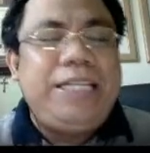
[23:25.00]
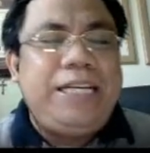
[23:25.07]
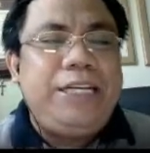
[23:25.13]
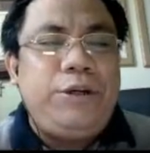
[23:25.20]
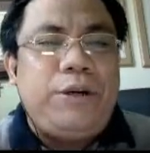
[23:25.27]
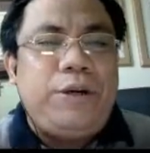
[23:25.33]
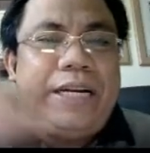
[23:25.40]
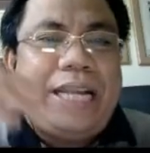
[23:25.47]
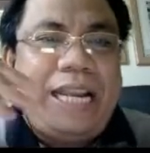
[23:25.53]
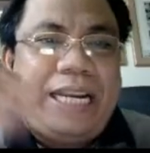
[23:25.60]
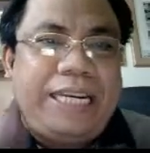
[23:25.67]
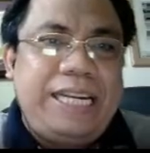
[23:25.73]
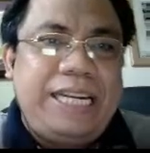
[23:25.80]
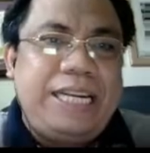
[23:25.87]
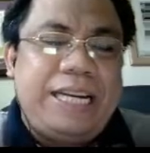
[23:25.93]
you are
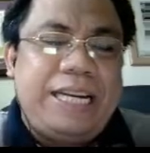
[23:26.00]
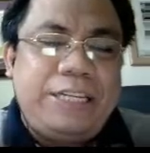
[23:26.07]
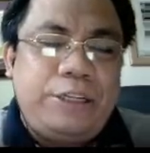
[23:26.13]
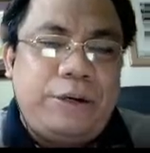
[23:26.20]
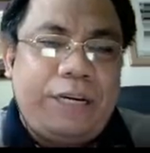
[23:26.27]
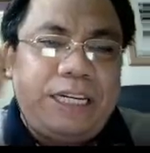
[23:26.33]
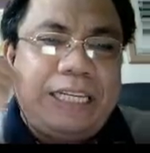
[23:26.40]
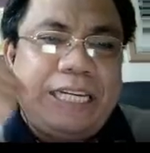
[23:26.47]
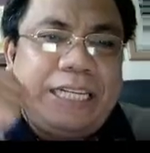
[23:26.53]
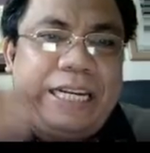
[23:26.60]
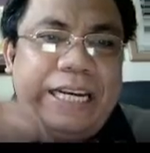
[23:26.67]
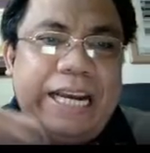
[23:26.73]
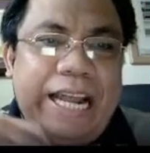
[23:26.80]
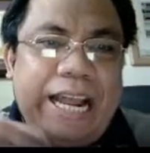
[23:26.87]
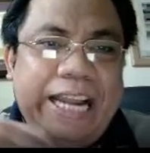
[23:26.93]
18 and you are thinking
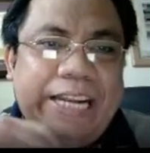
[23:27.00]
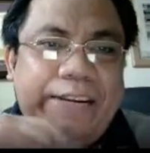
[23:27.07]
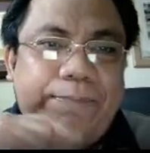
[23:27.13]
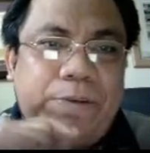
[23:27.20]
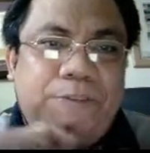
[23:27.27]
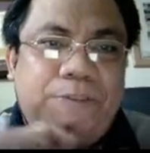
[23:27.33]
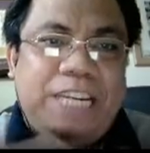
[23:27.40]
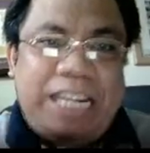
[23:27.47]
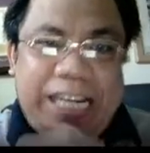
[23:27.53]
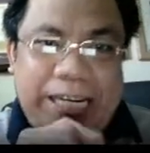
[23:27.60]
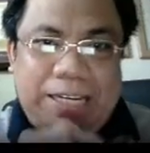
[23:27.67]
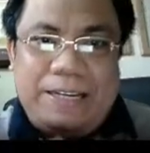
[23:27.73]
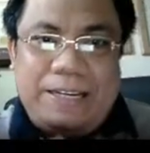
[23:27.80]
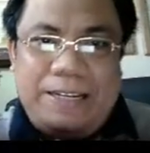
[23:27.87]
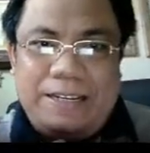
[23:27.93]
like
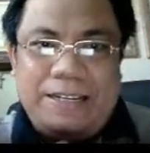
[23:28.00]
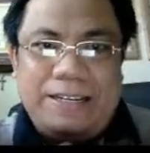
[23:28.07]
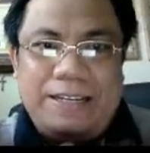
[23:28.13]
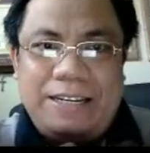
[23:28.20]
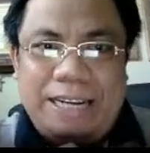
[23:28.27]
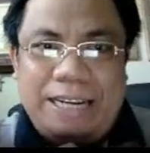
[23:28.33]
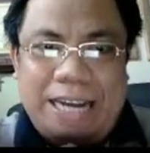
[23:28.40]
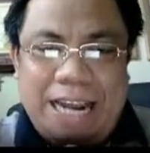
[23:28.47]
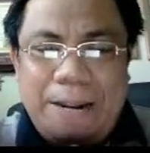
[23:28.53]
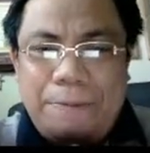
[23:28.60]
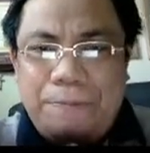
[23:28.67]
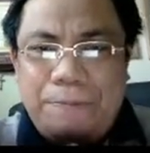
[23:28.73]
15. Yeah?